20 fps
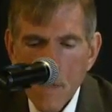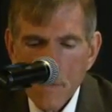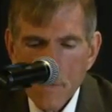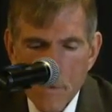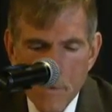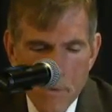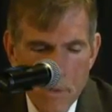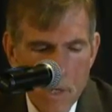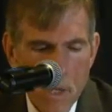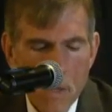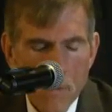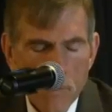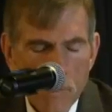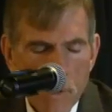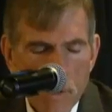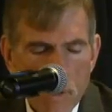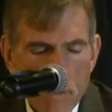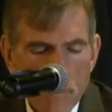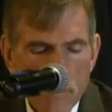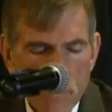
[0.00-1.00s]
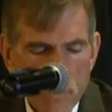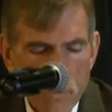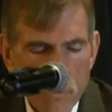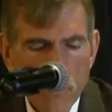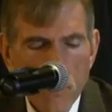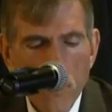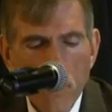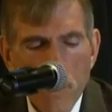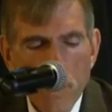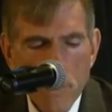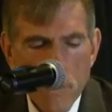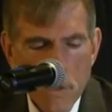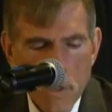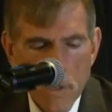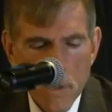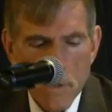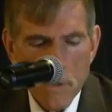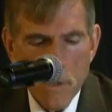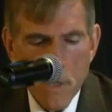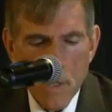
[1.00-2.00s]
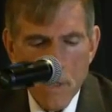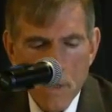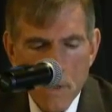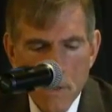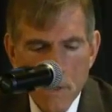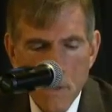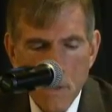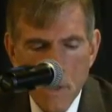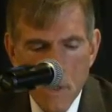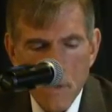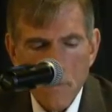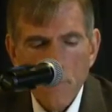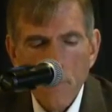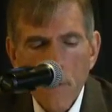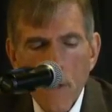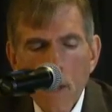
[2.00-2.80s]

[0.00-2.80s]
to enable him to work to the extent he did.